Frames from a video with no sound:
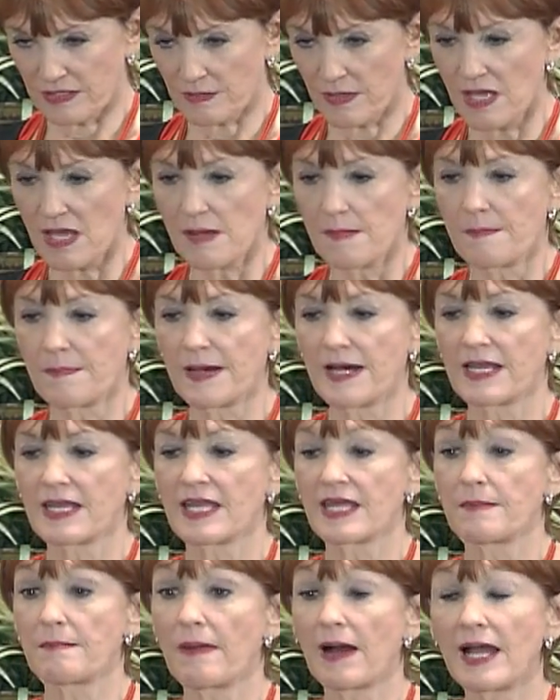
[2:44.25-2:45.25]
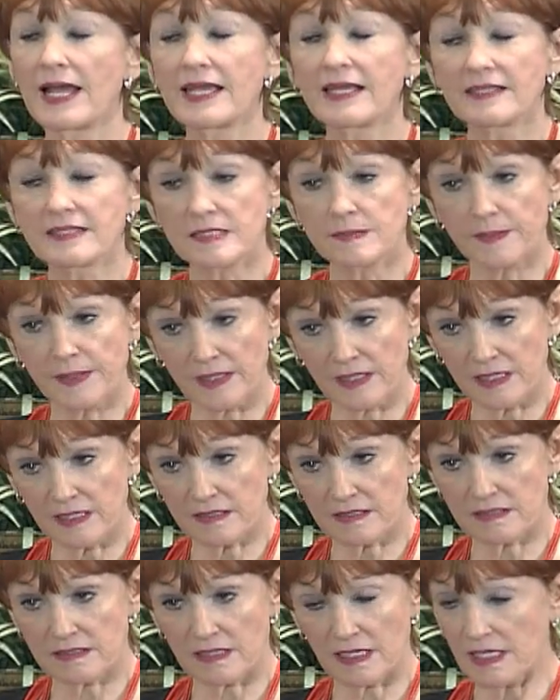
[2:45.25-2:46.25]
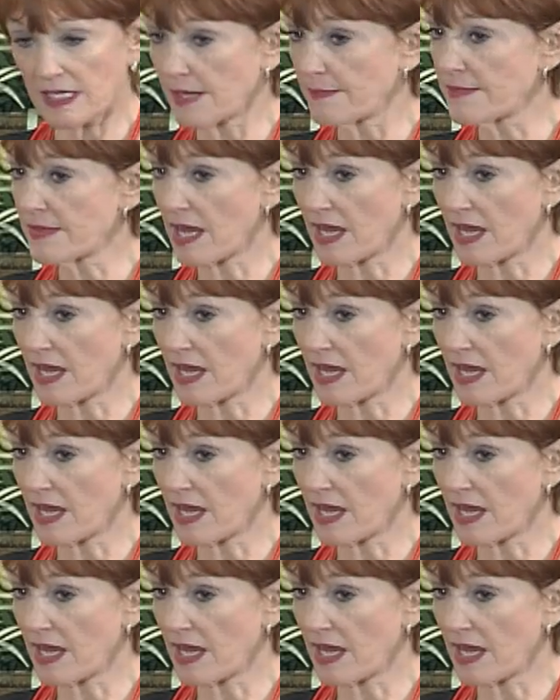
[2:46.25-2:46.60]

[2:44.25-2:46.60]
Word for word: But in my experience, and I'm not an